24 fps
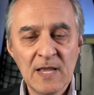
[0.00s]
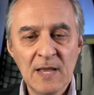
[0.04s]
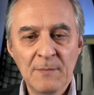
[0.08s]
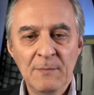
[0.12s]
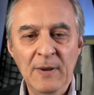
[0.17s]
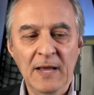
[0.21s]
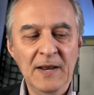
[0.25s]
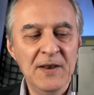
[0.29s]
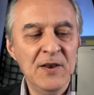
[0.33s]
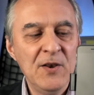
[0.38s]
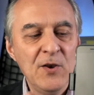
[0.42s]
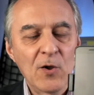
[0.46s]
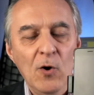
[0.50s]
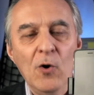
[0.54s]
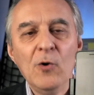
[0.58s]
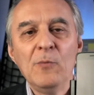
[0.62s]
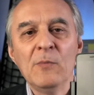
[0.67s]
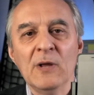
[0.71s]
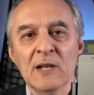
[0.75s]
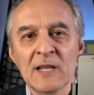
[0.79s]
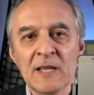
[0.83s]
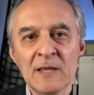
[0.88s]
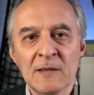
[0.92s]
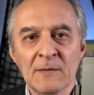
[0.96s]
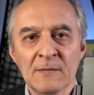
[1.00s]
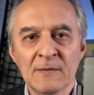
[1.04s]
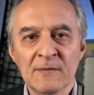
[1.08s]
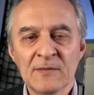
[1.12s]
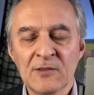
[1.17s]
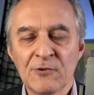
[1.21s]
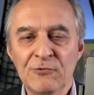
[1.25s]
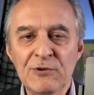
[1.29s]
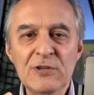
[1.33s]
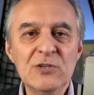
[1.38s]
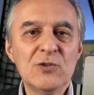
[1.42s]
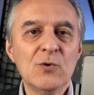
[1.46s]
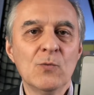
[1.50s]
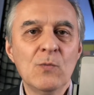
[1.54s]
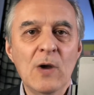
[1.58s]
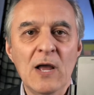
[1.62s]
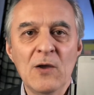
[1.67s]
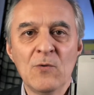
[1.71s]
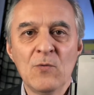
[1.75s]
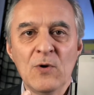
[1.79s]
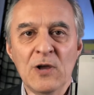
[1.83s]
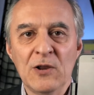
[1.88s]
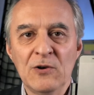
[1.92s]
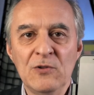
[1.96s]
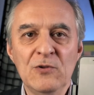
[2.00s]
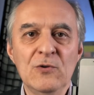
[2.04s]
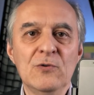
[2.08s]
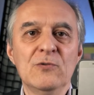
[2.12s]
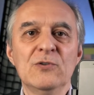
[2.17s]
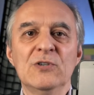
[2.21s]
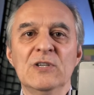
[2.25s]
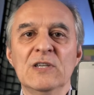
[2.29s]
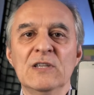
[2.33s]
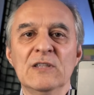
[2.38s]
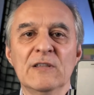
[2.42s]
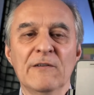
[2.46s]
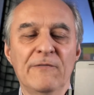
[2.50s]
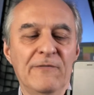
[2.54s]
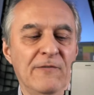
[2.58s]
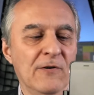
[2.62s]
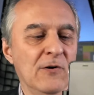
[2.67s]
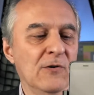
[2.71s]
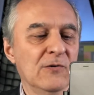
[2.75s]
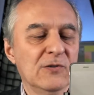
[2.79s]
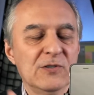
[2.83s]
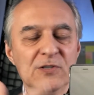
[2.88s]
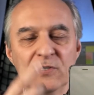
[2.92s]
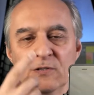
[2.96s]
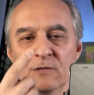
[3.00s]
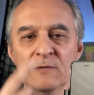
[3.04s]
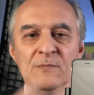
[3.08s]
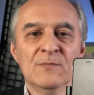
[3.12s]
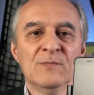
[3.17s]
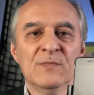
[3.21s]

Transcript: But normally, the reason why we're using the phones